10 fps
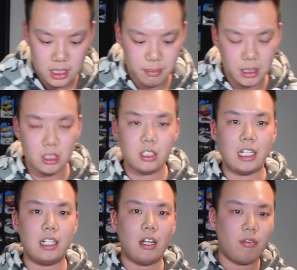Makes you
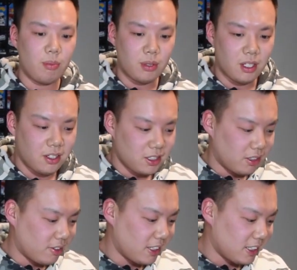stand out from the other
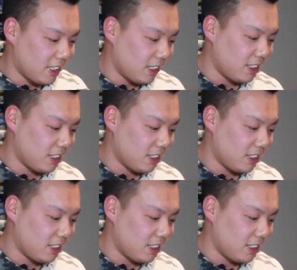Civics.